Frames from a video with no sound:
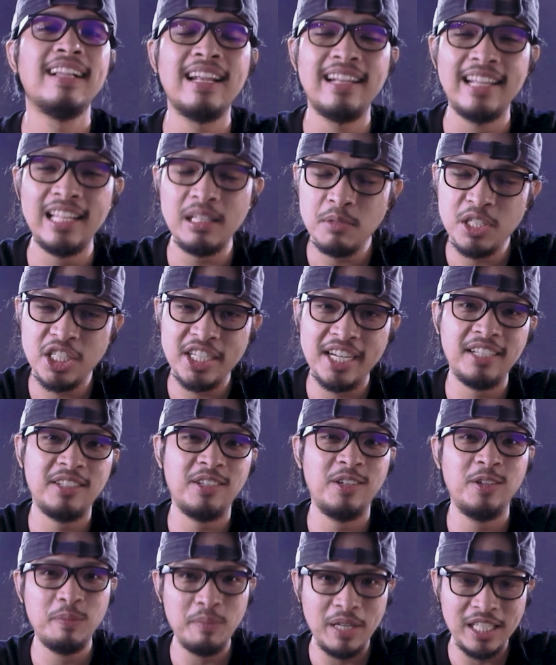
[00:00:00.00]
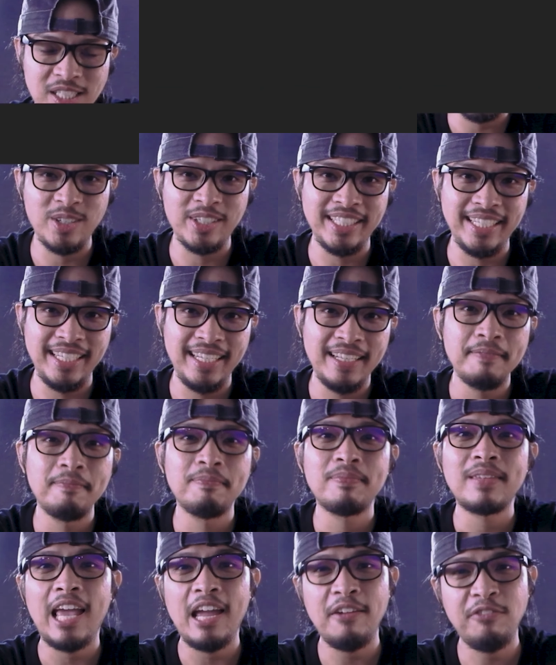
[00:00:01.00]
Let me share to you my story.
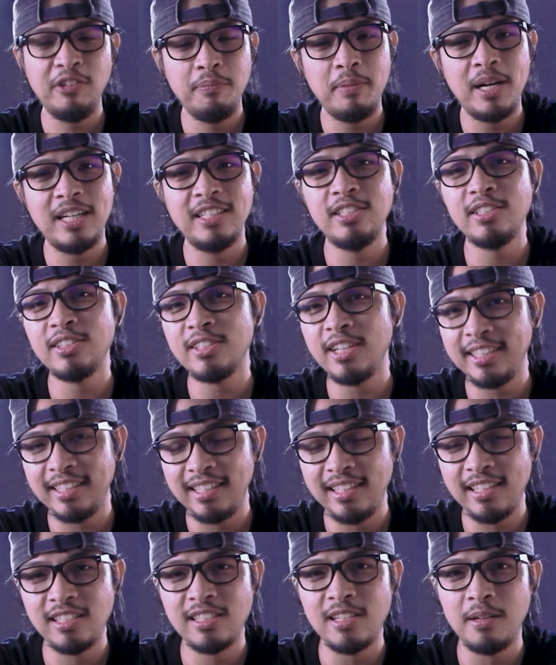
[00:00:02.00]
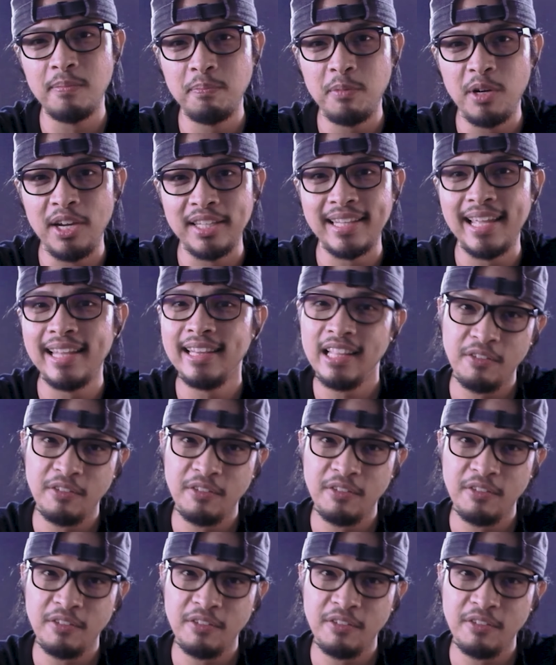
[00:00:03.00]
Everybody started at some point, and